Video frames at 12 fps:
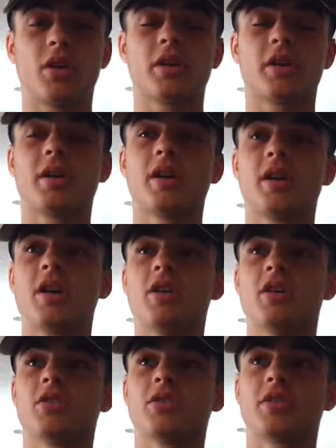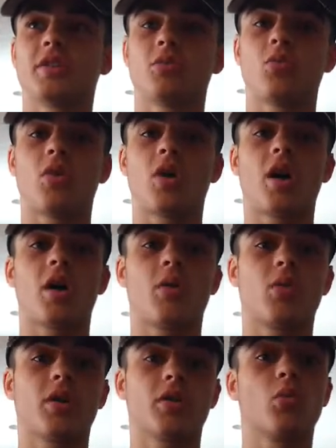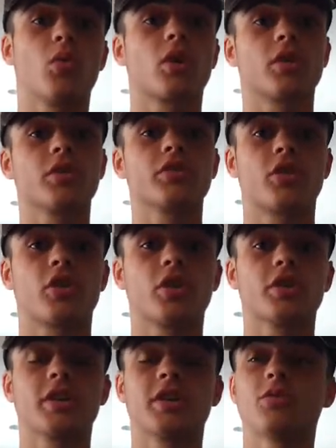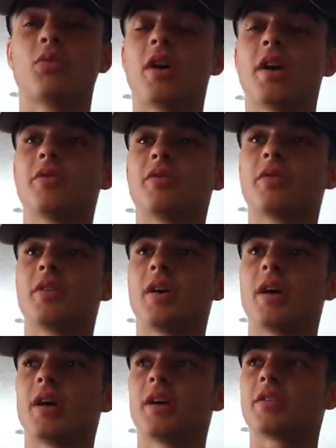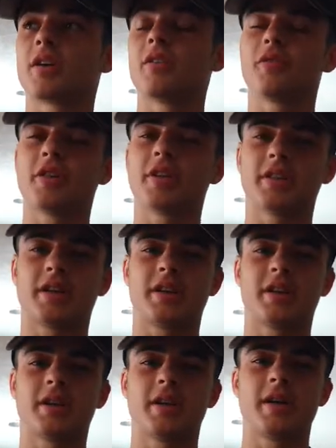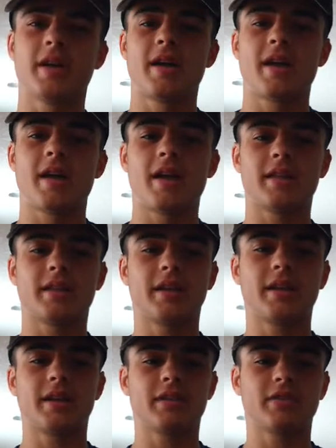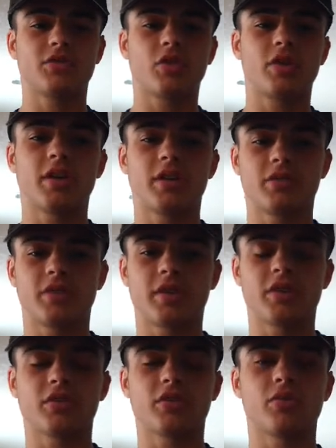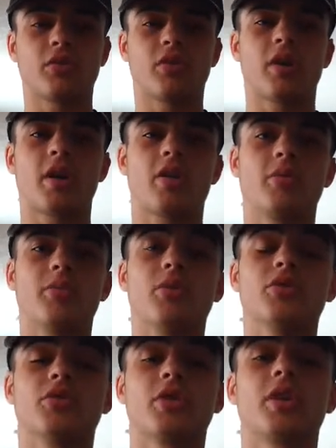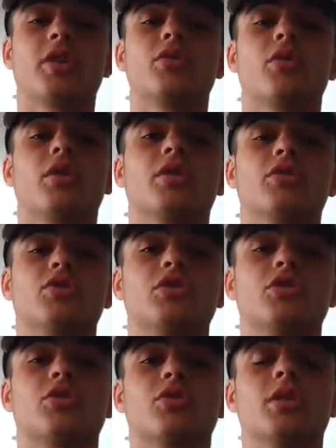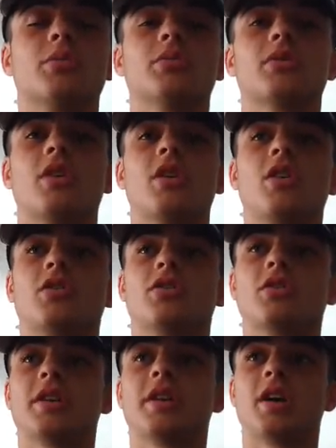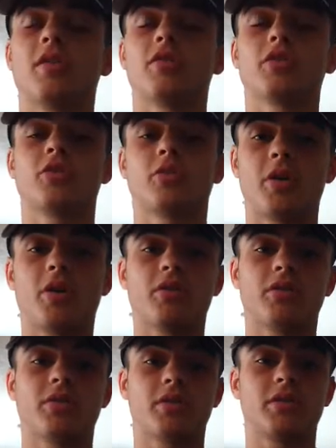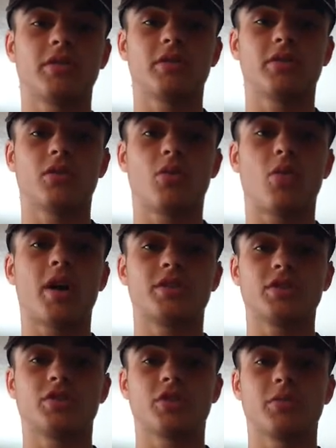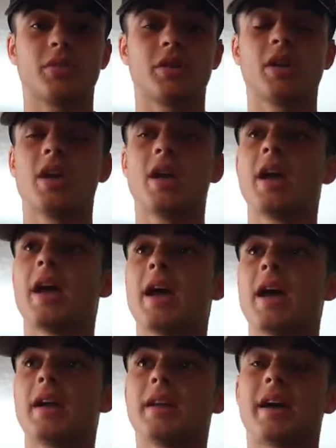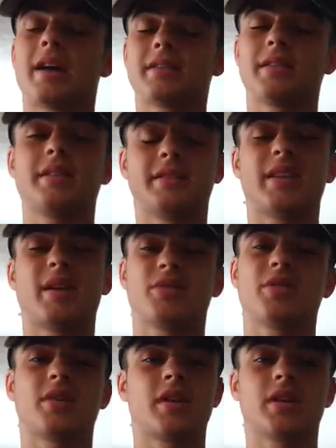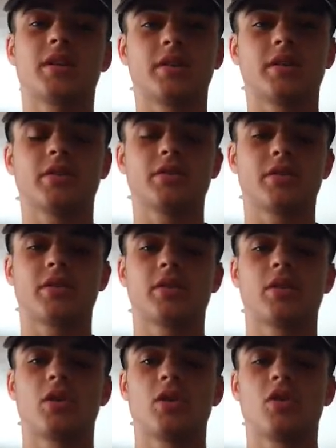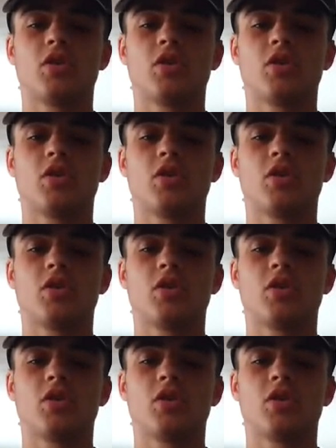it too hard. So then one of the workers, Curly, his wife, is comforting Lenny. And Lenny is stroking his fingers through her hair and pulls her hair too hard, so she screams. So Lenny covers her mouth because he doesn't know why she's screaming and accidentally snaps her neck and kills her.